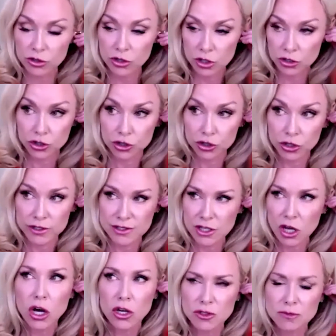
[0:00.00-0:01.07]
cure. It's
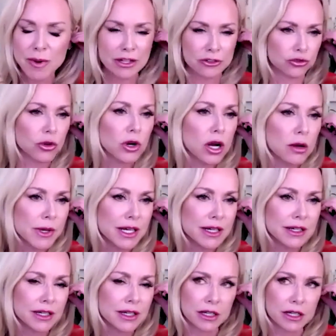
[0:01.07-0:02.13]
caused by
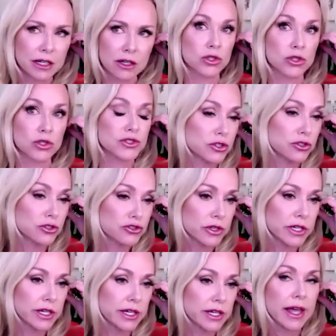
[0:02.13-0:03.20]
trauma or
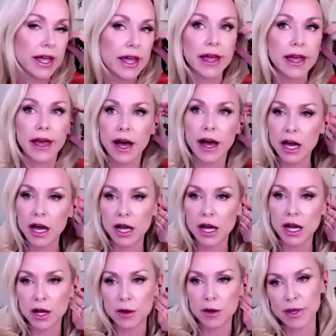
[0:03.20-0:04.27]
surgery.
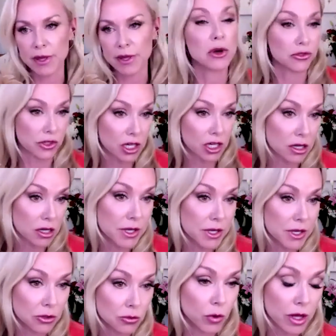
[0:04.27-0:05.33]
It's mostly common
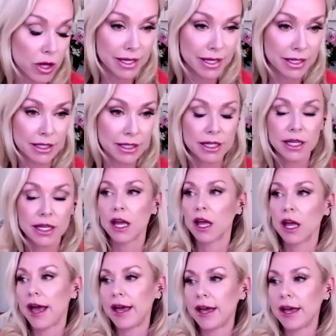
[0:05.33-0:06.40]
in women.
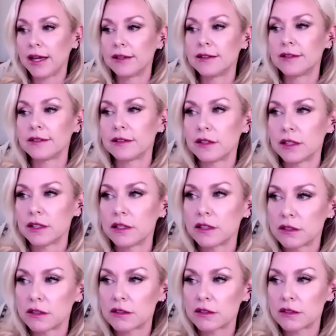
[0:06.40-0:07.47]
And
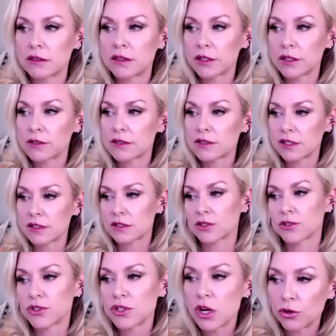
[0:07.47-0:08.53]
since
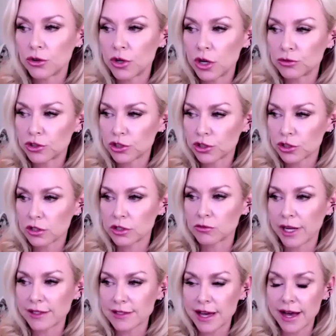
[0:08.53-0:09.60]
there's no known cure and
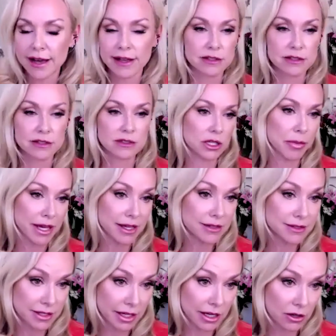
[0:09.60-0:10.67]
ranked highest on the pain
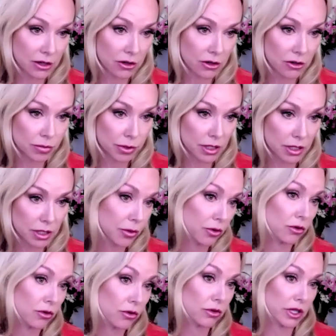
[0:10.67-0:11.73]
scale,
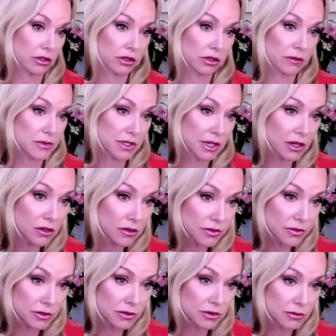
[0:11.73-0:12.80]
people kill
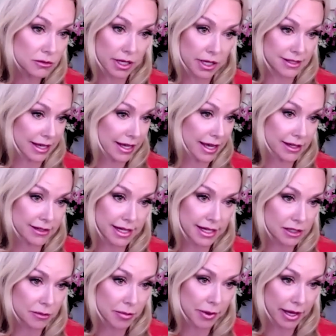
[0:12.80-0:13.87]
themselves because they can't take
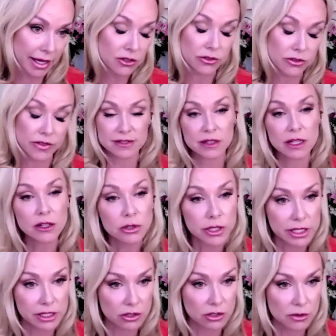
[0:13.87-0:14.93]
the pain, or they slowly
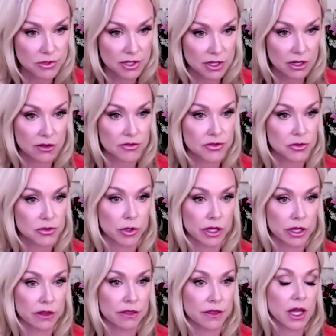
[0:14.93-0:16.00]
kill themselves
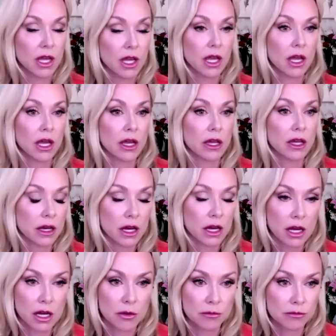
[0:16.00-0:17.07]
with
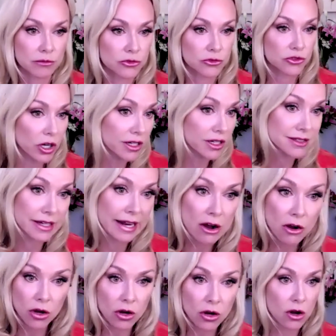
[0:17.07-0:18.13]
drugs and
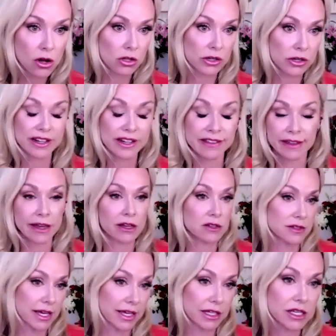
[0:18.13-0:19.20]
alcohol or anything else
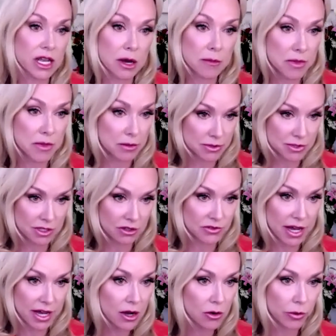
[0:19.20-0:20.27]
they can numb themselves
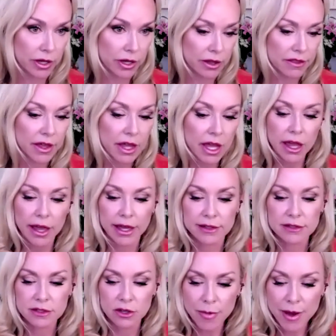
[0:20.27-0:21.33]
out with. And
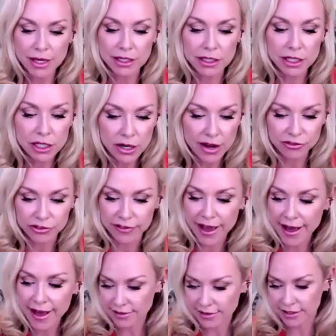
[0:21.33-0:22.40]
so about a year after the
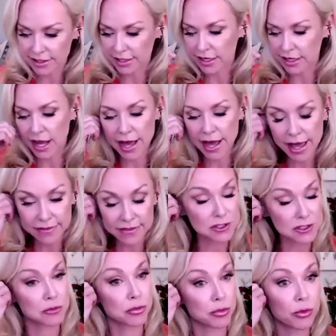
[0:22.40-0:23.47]
accident, I had this
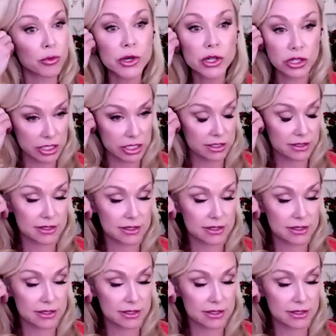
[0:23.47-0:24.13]
brilliant